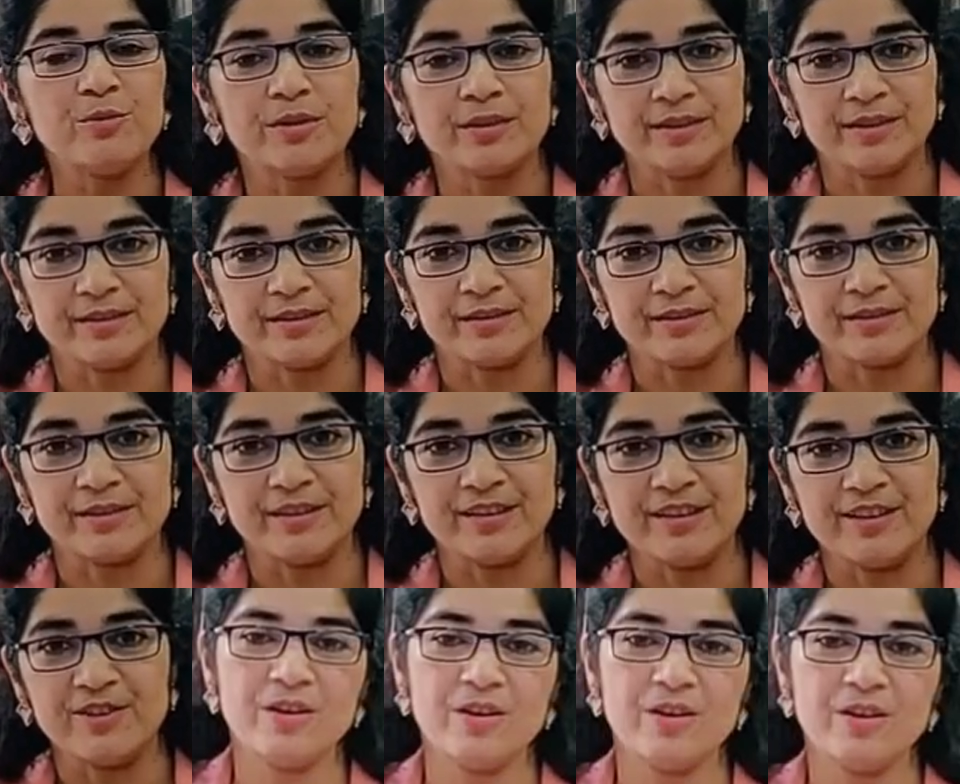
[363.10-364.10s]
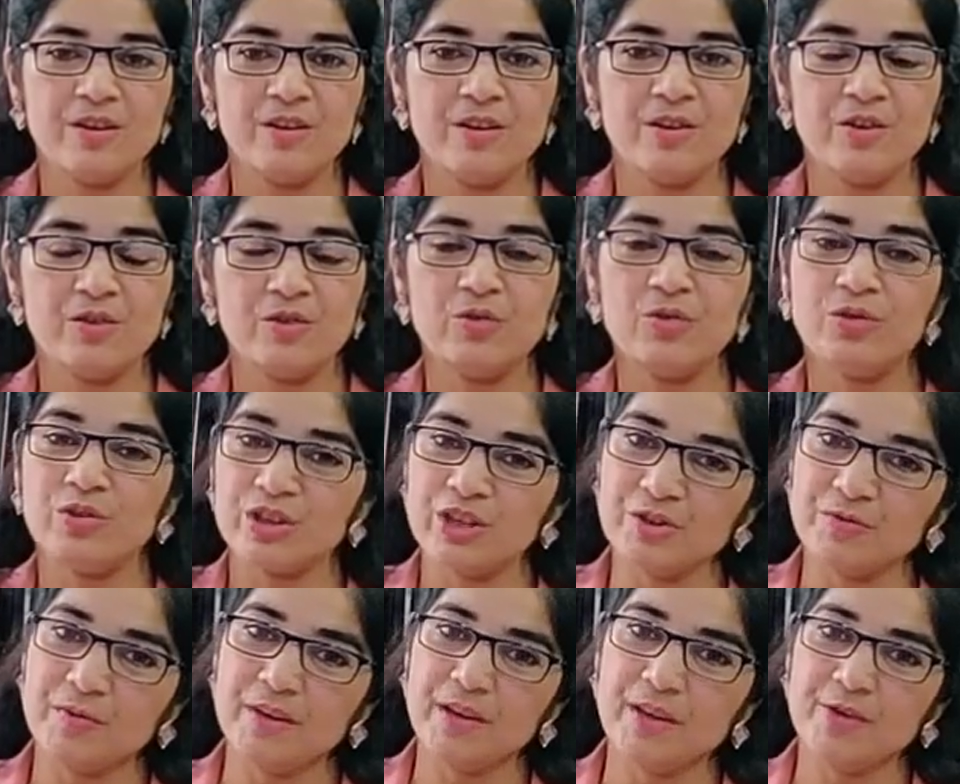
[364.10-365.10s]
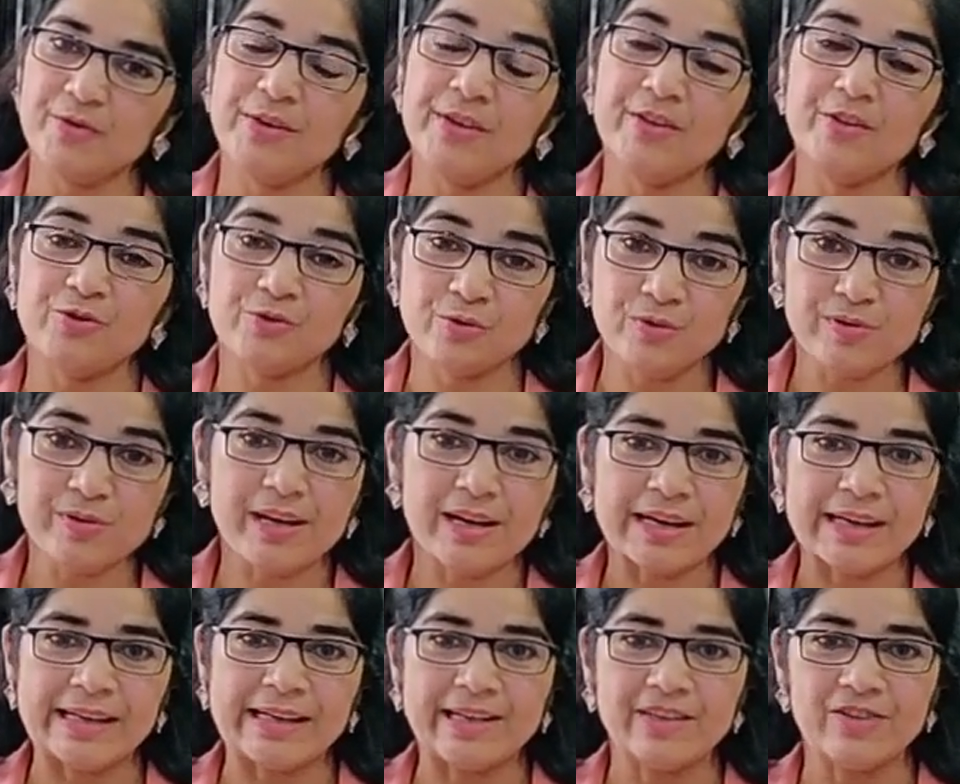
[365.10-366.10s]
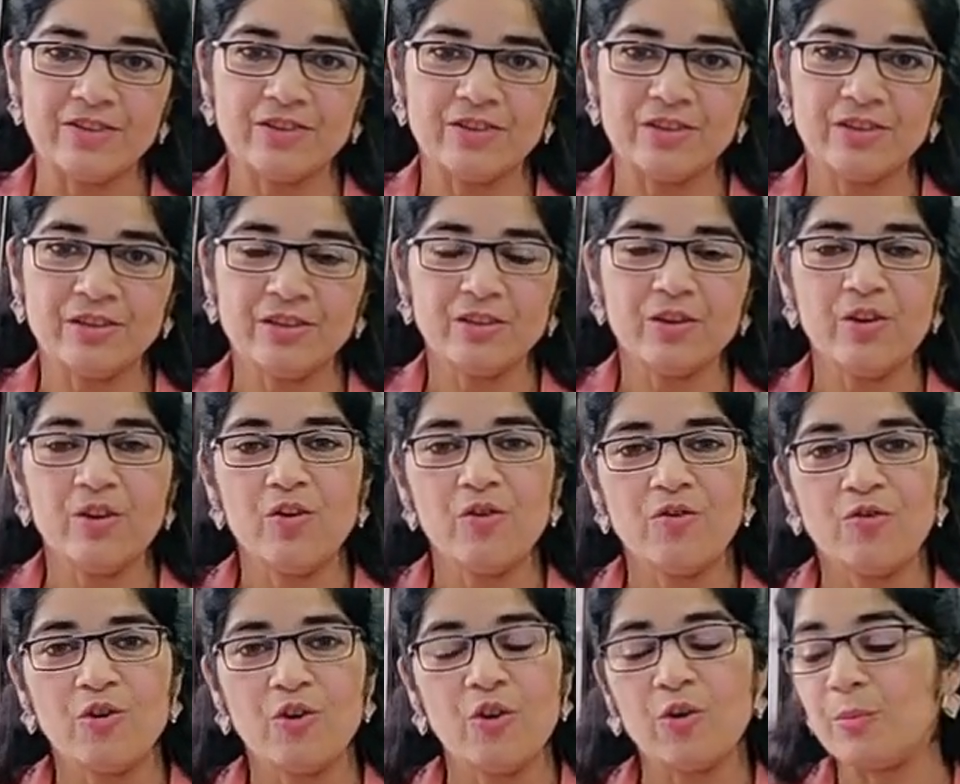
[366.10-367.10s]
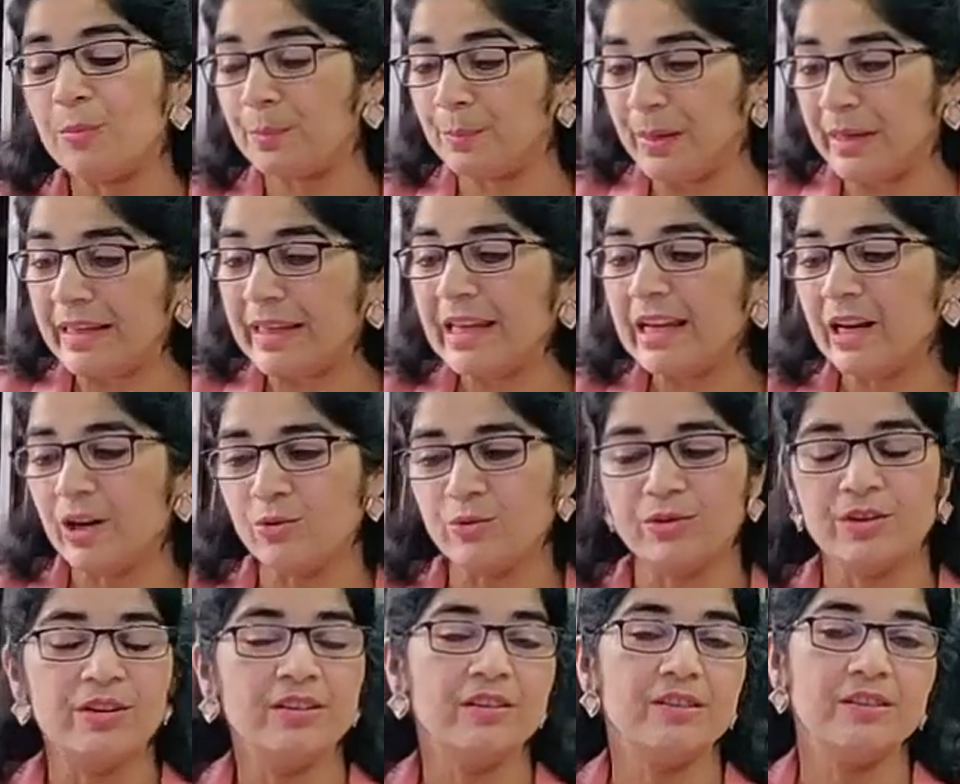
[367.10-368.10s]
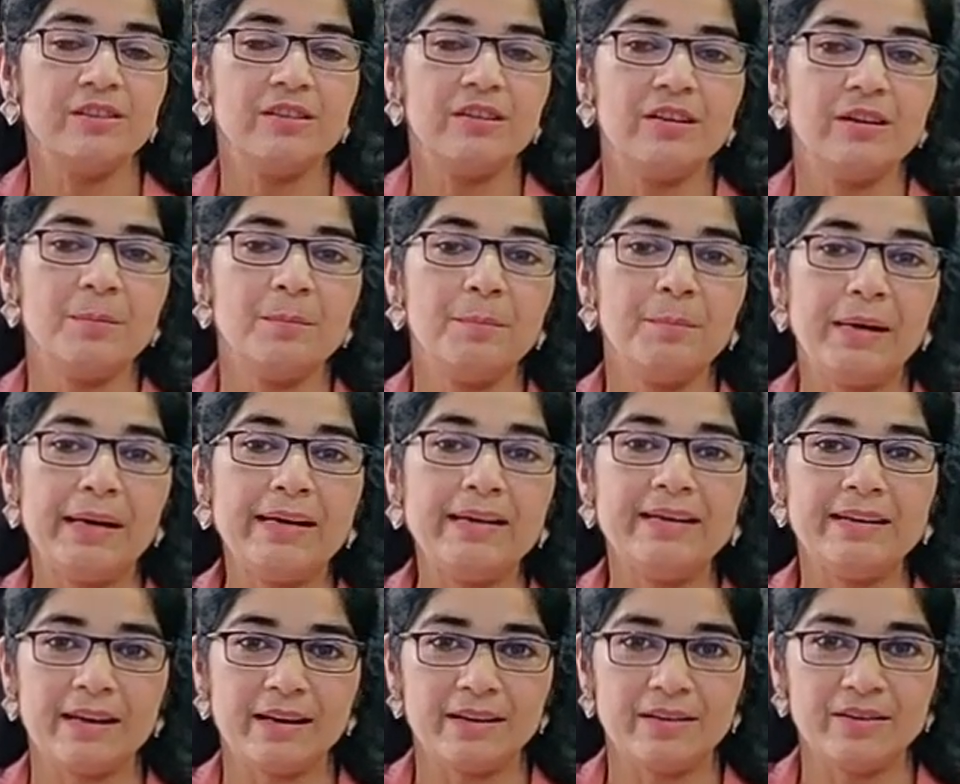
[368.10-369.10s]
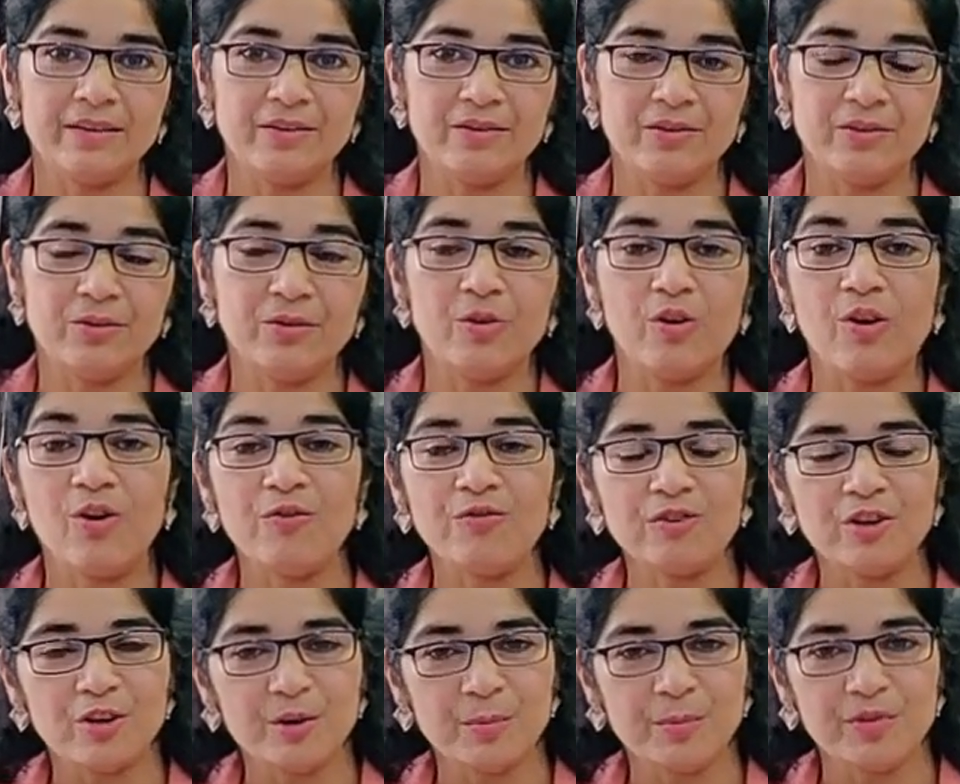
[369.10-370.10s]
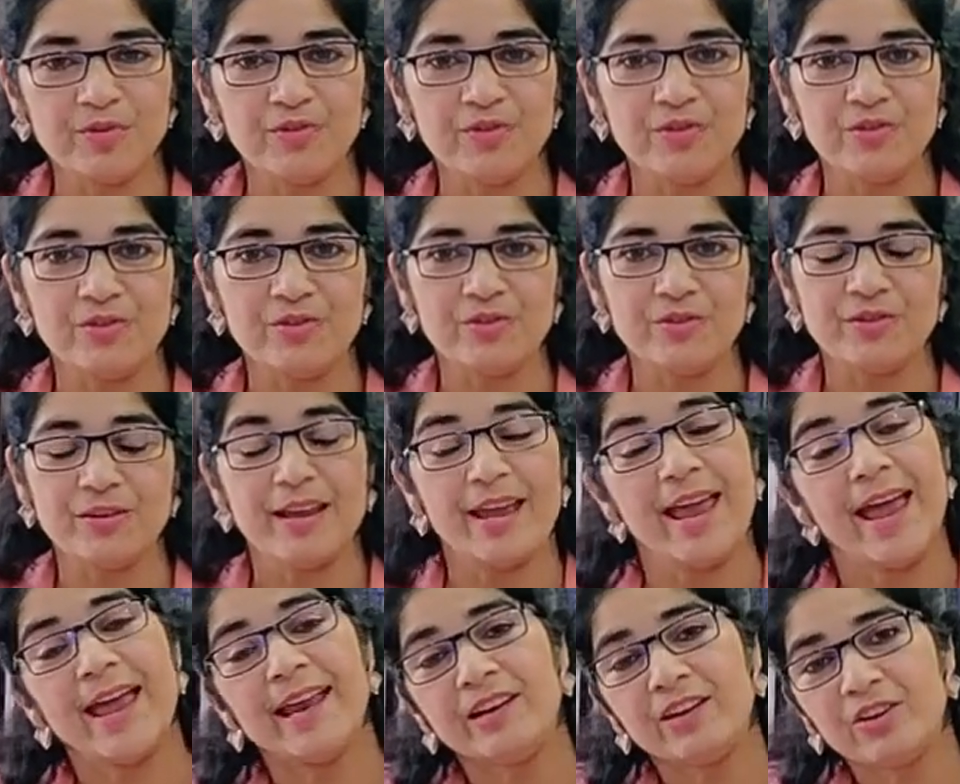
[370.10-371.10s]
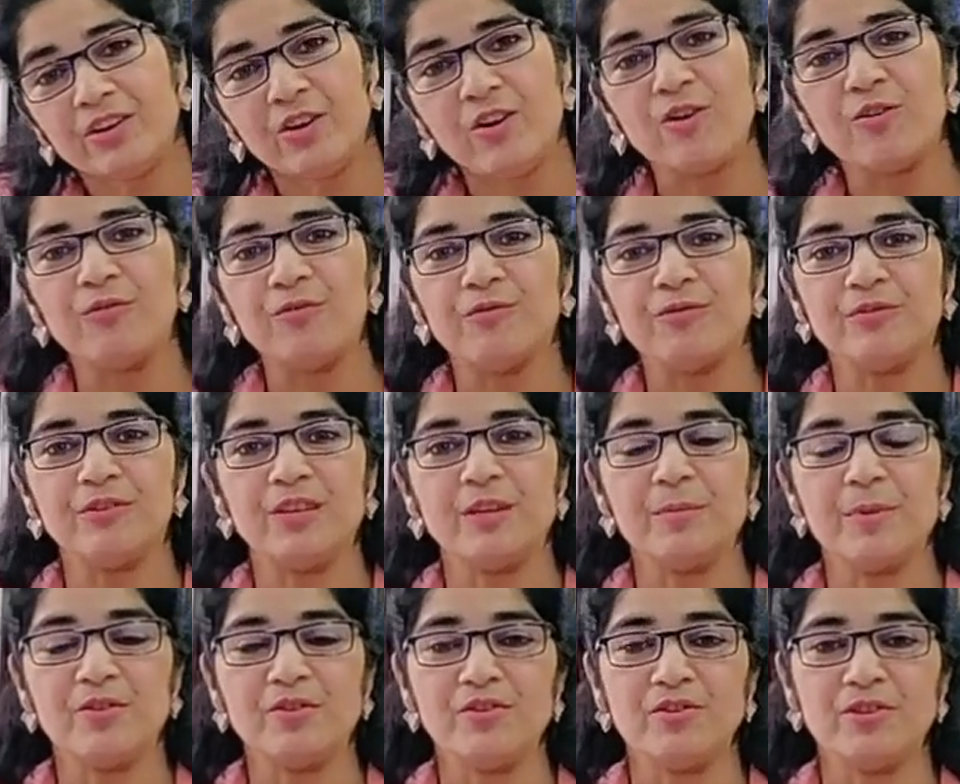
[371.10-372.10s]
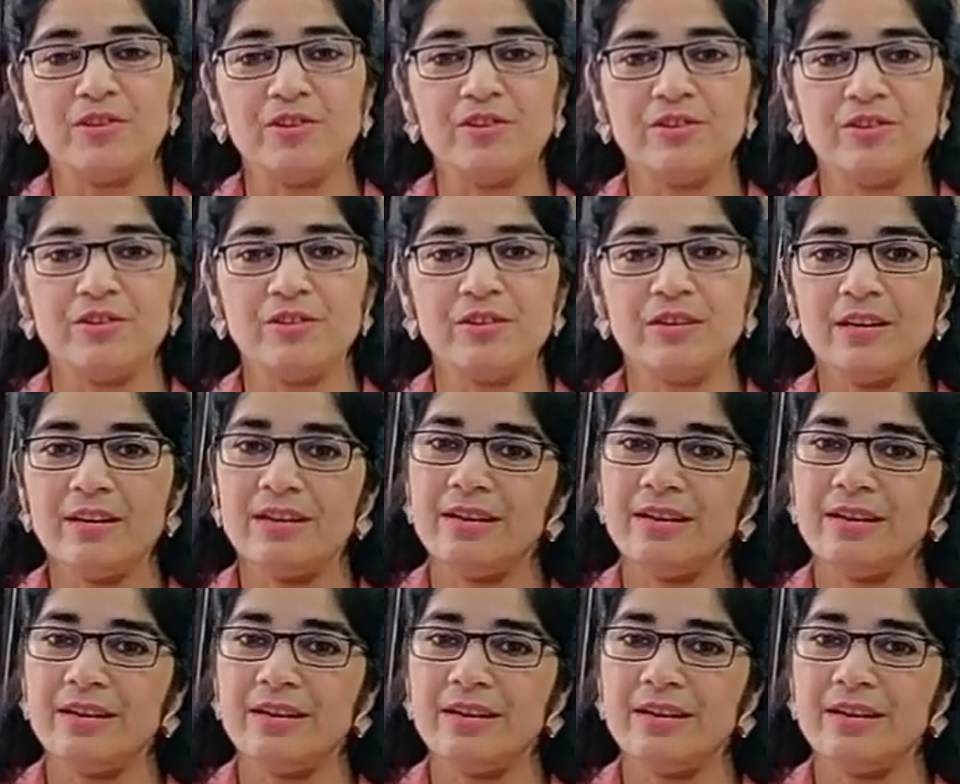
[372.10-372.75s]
to others. So this way you can choose architecture for bringing out the built realization of your imagination and of the imagination